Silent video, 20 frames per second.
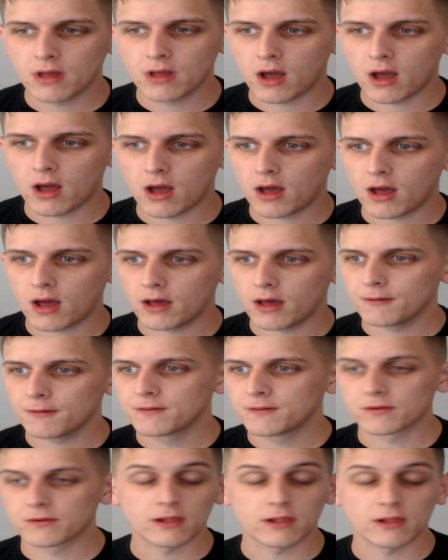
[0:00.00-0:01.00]

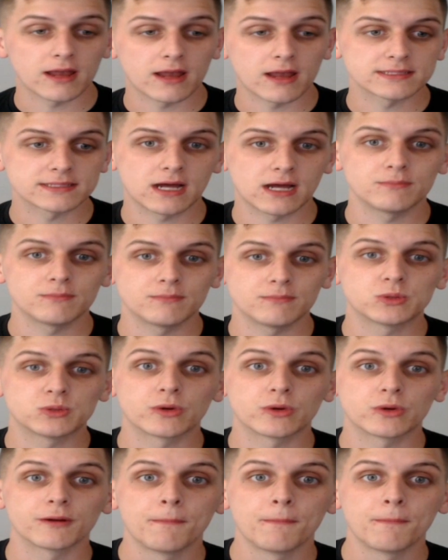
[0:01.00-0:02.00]
there were a lot of times
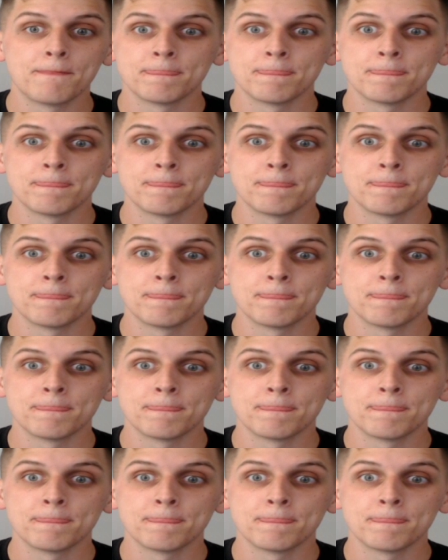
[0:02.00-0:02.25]
where